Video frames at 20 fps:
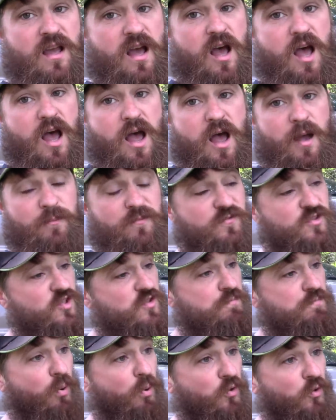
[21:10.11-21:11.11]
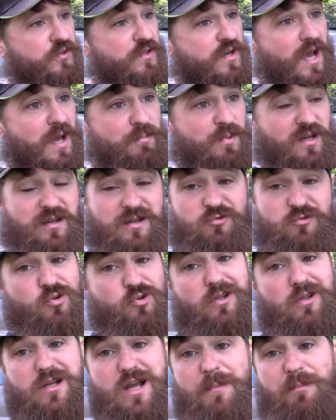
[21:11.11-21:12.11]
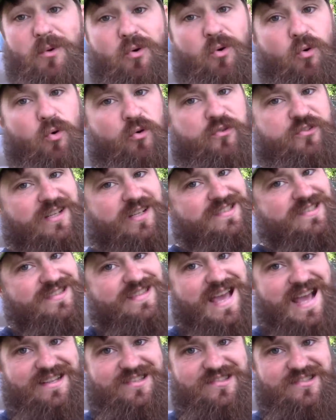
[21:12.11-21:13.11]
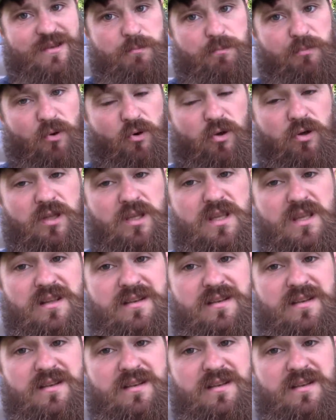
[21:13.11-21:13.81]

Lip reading: Just bolt it up, drill a couple holes, and it's that simple.